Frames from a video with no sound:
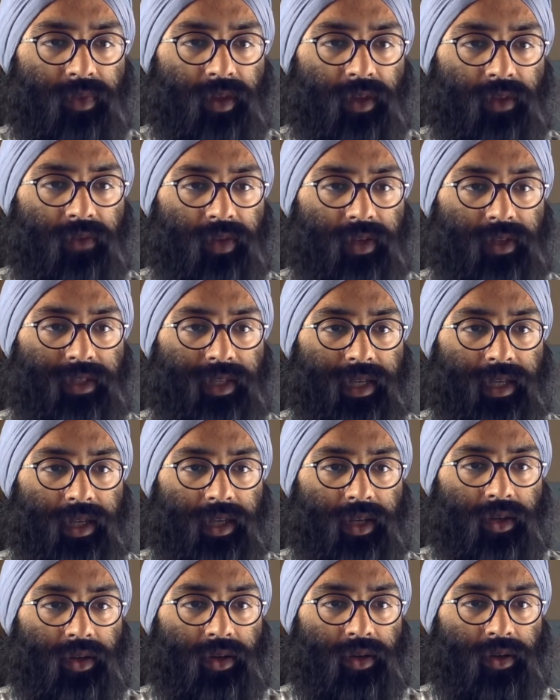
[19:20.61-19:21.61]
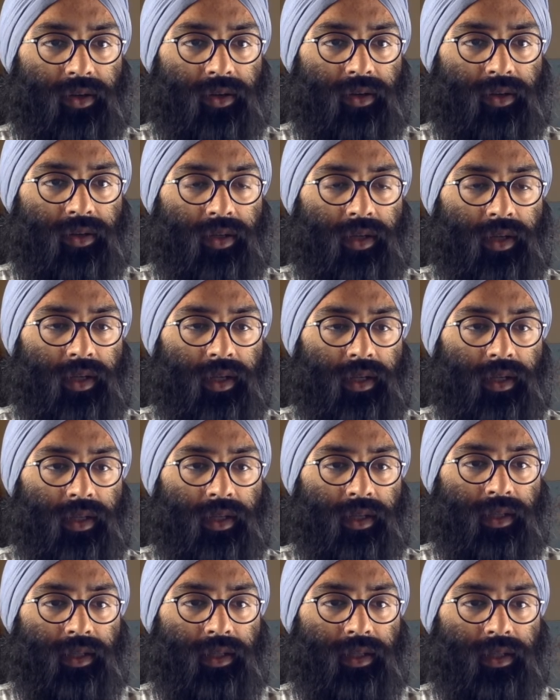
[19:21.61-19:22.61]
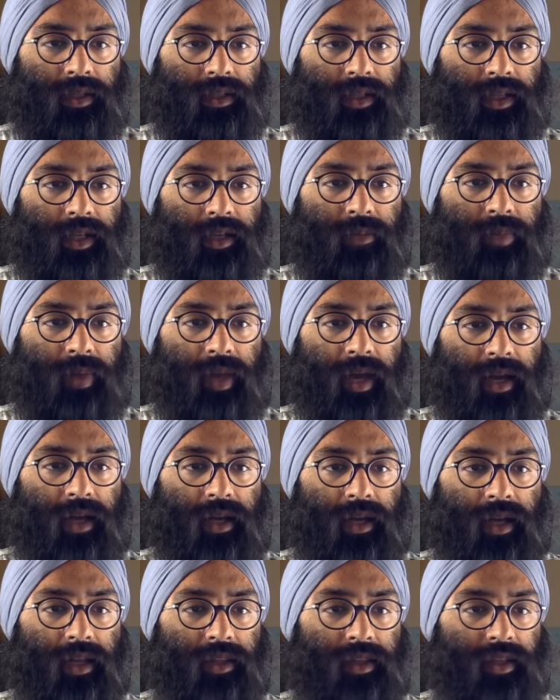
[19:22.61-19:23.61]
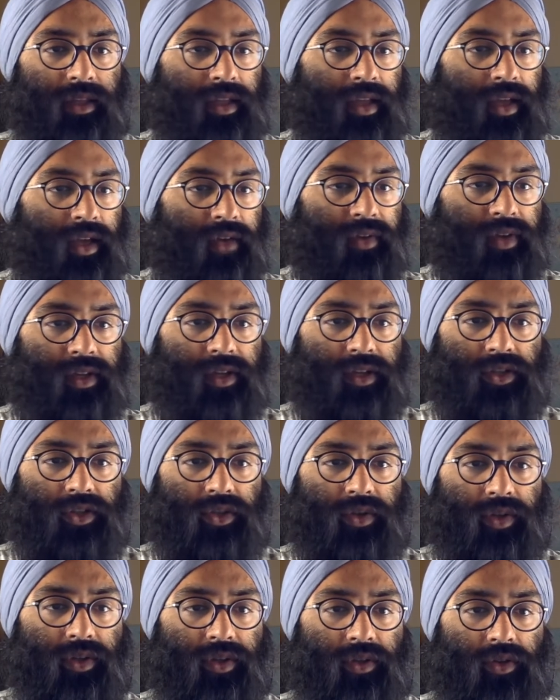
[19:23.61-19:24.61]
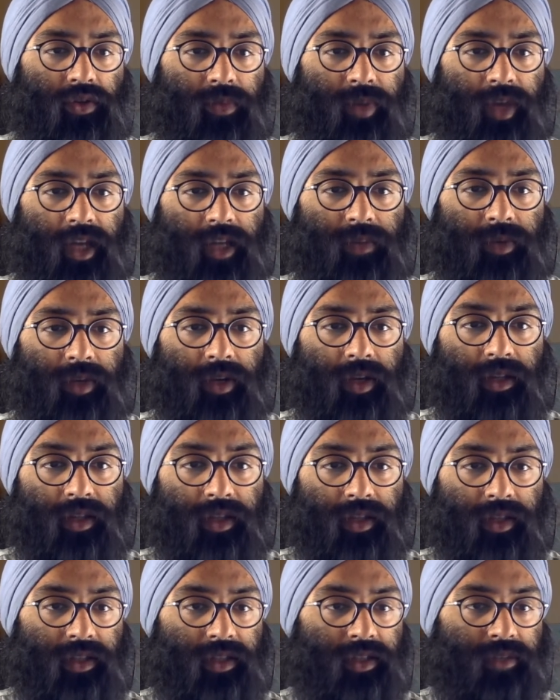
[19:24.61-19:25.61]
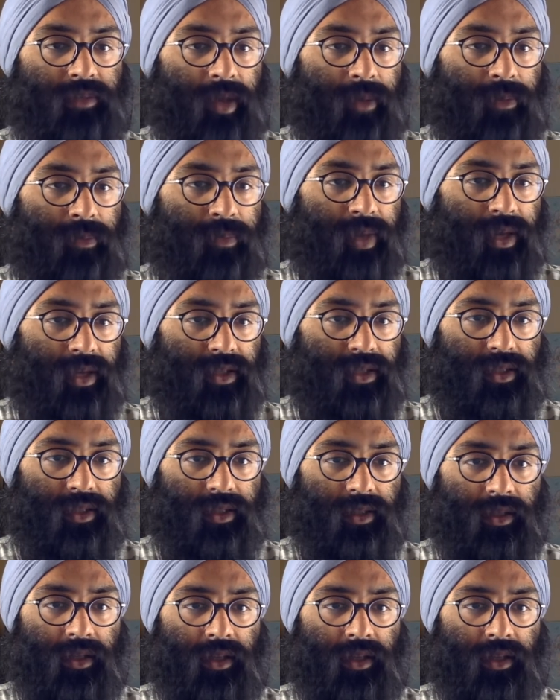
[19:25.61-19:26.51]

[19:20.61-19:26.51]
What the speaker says: If I take here, they take back, and then they have ideas to create their own pass pawn. I think this is my best